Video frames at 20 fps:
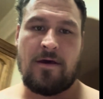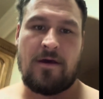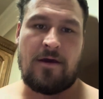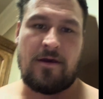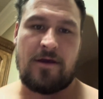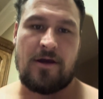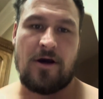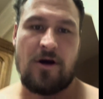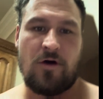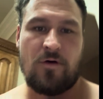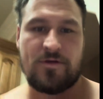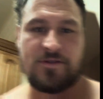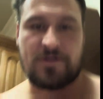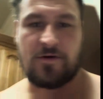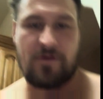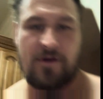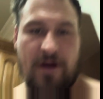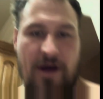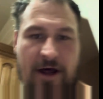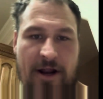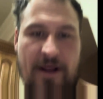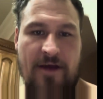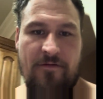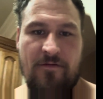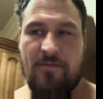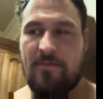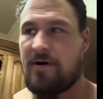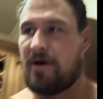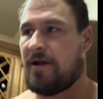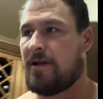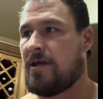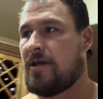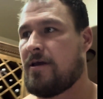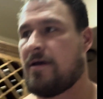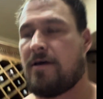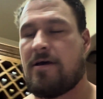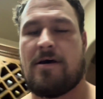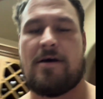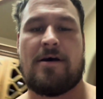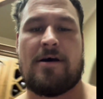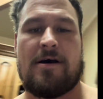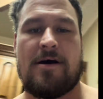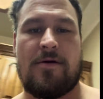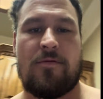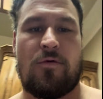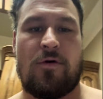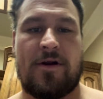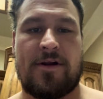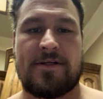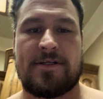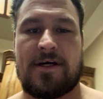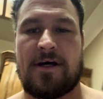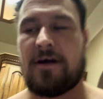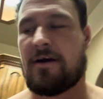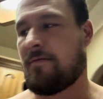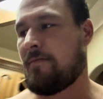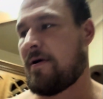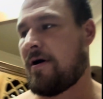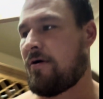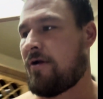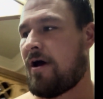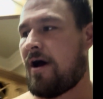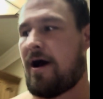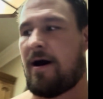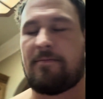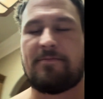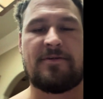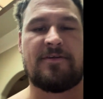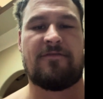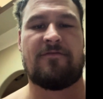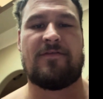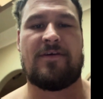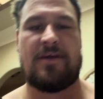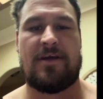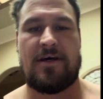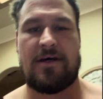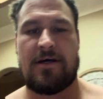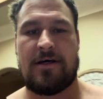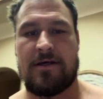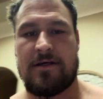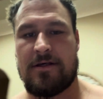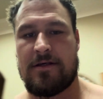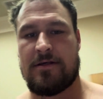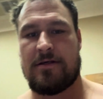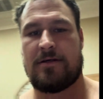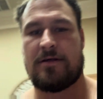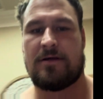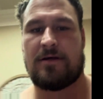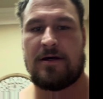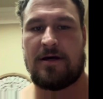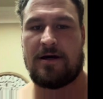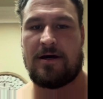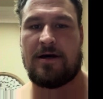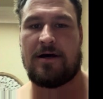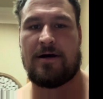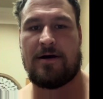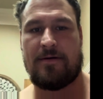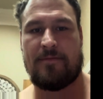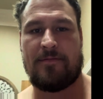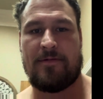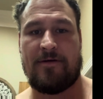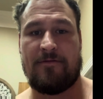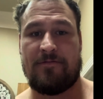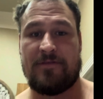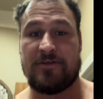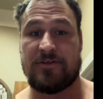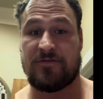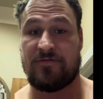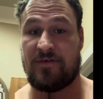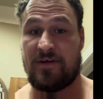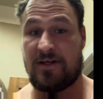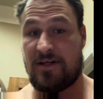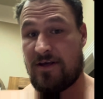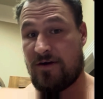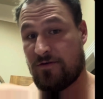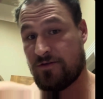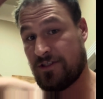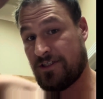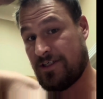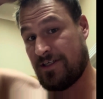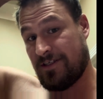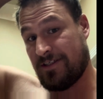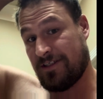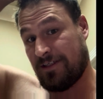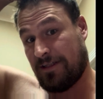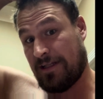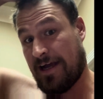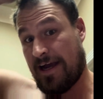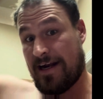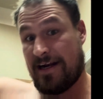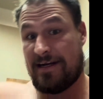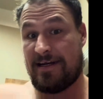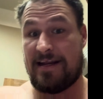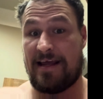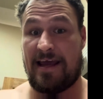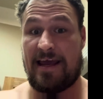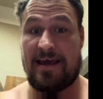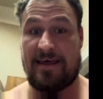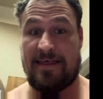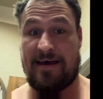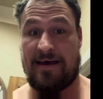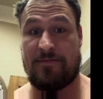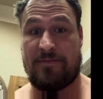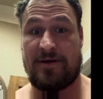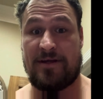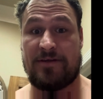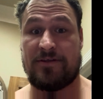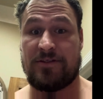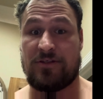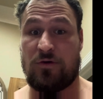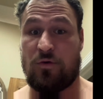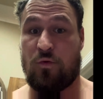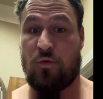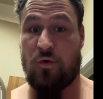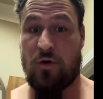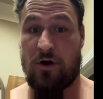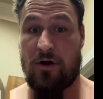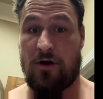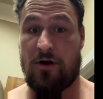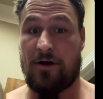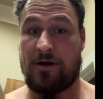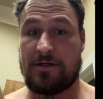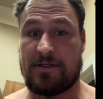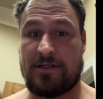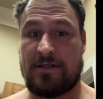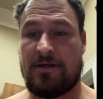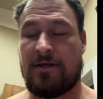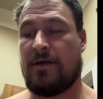Yo, what's going on, everybody? I want to talk about OPTAVIA. If this video sees the light of day, that means it worked.